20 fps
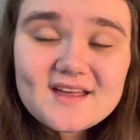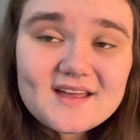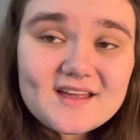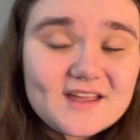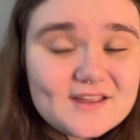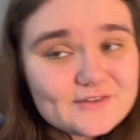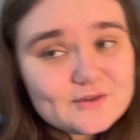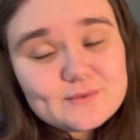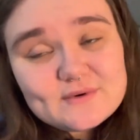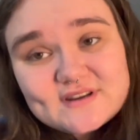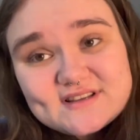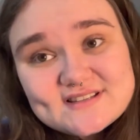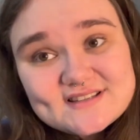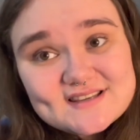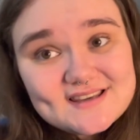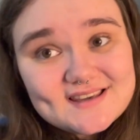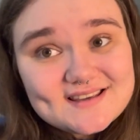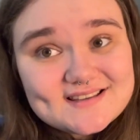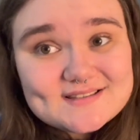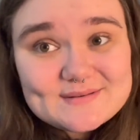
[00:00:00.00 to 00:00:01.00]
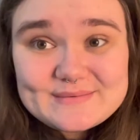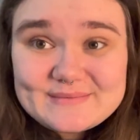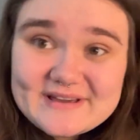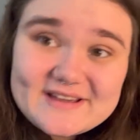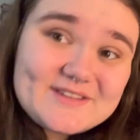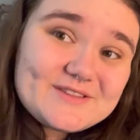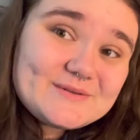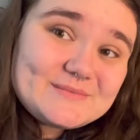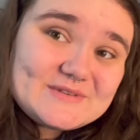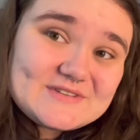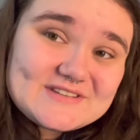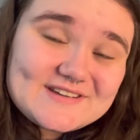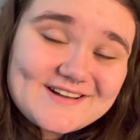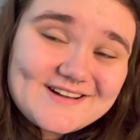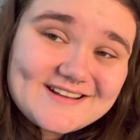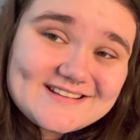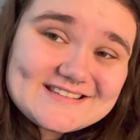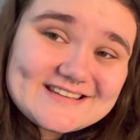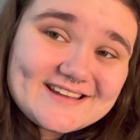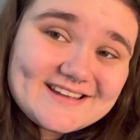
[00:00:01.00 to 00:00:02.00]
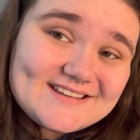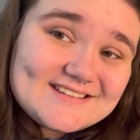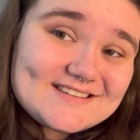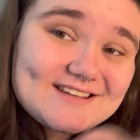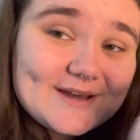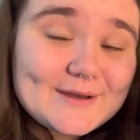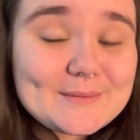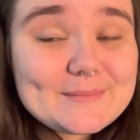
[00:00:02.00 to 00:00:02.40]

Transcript: if you wanna see some of my other music content,